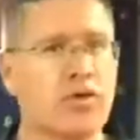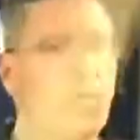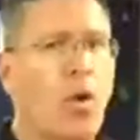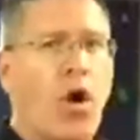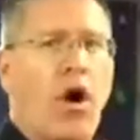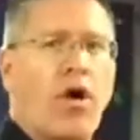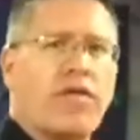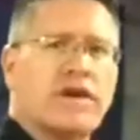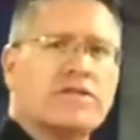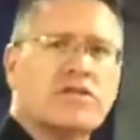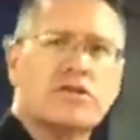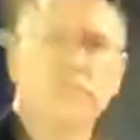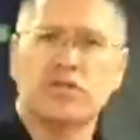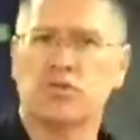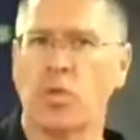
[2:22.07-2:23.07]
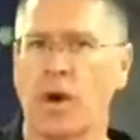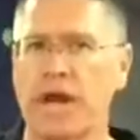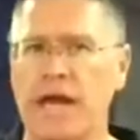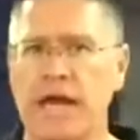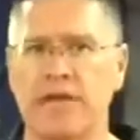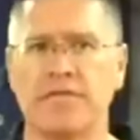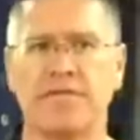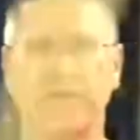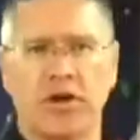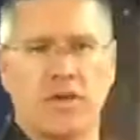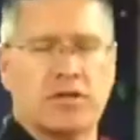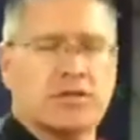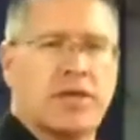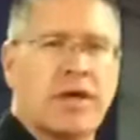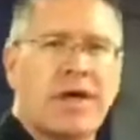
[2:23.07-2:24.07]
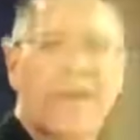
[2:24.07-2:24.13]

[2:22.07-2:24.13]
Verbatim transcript: Do all this on just one hand first.